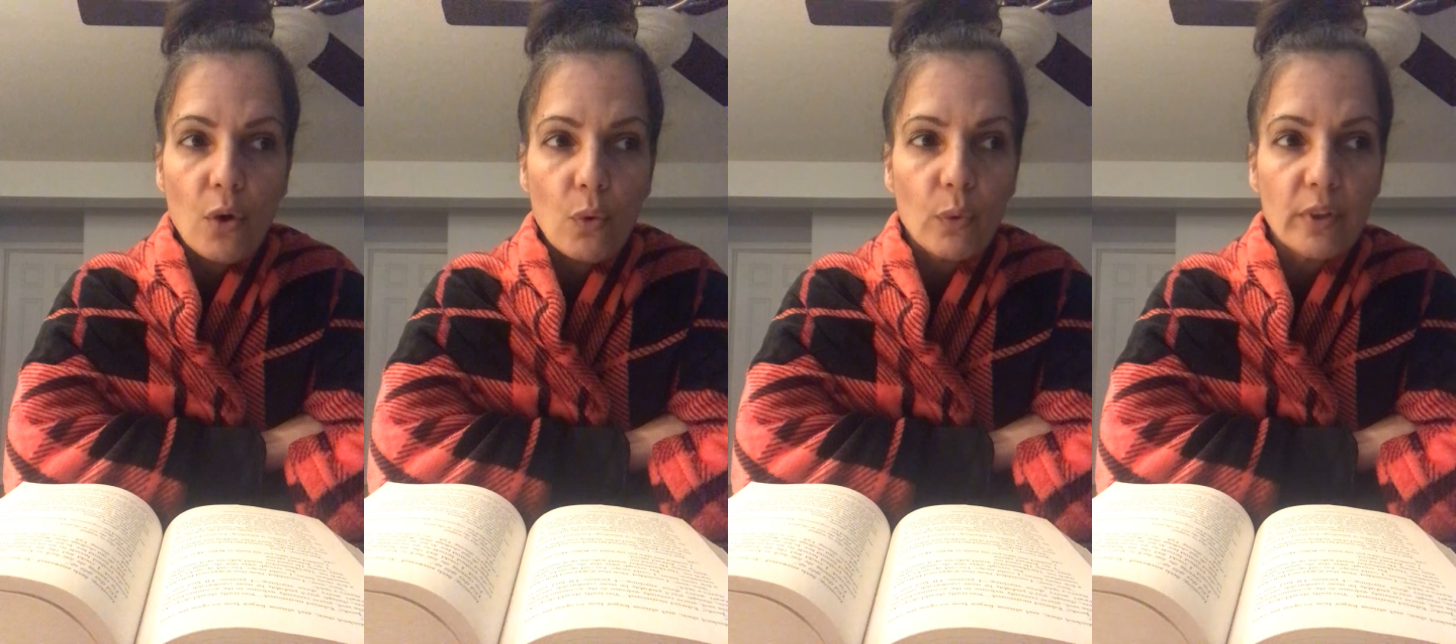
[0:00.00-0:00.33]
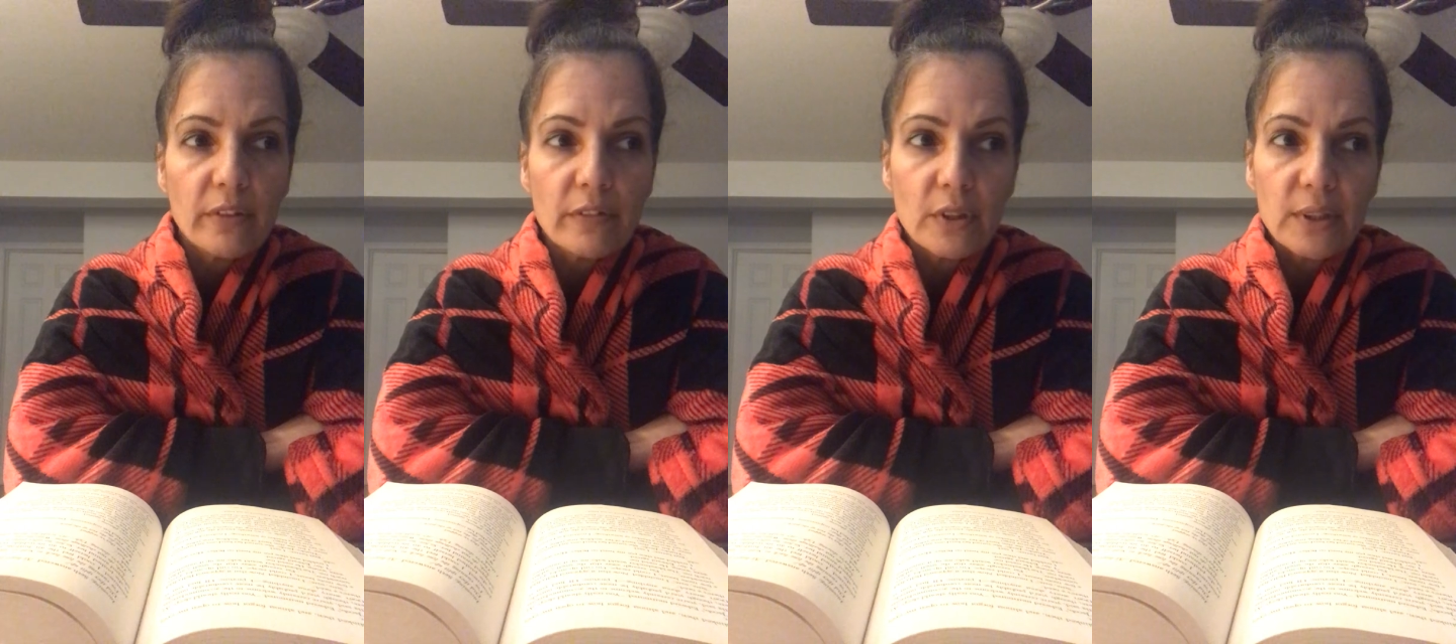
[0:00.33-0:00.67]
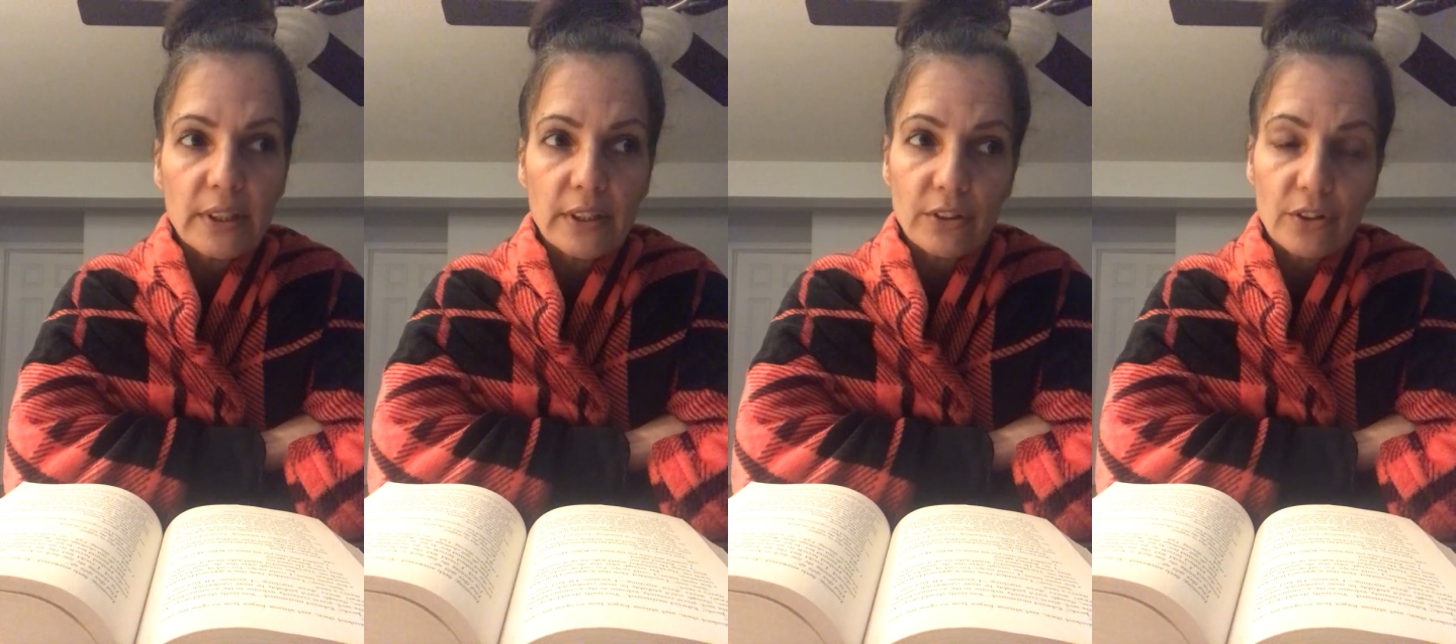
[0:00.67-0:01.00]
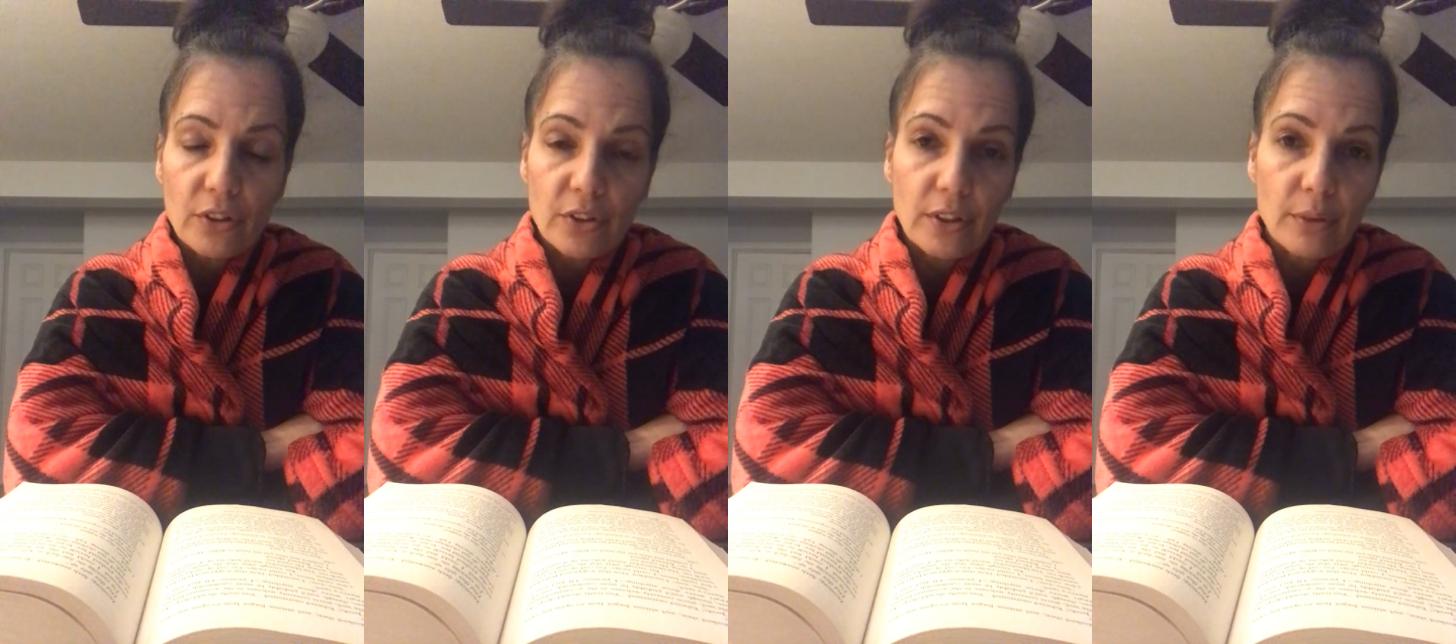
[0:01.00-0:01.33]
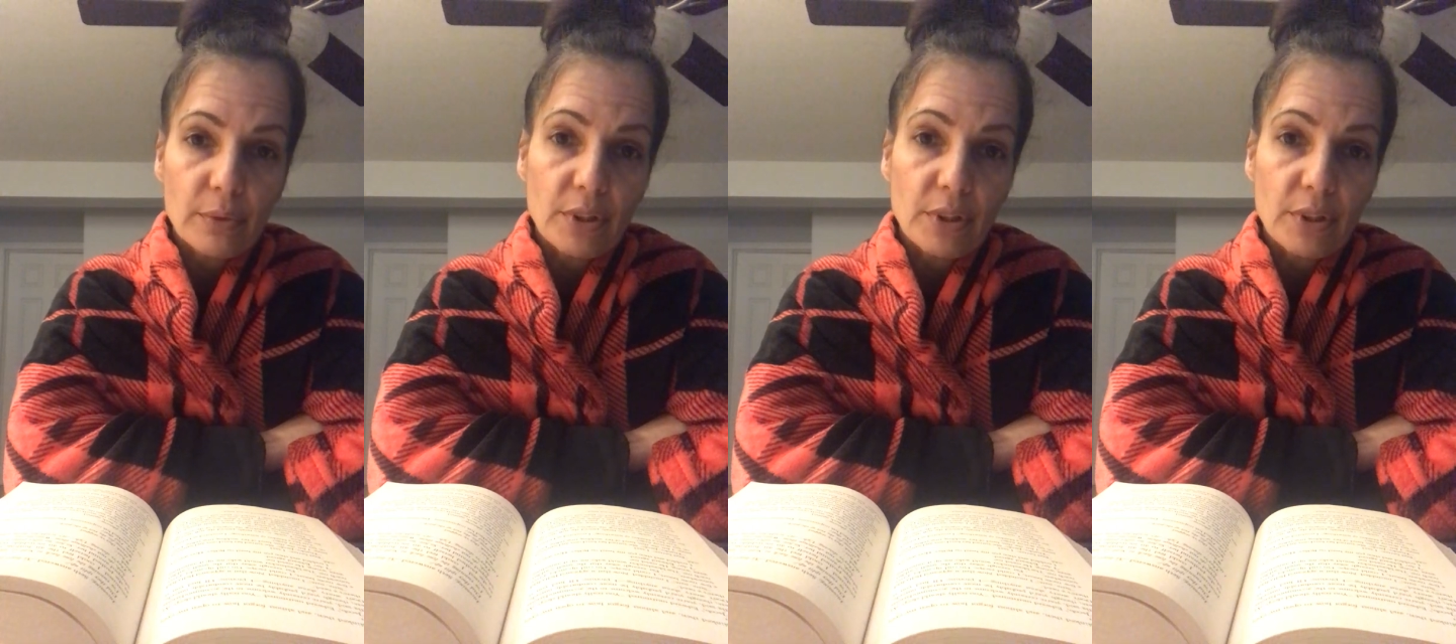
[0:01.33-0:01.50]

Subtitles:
One of those literatures that we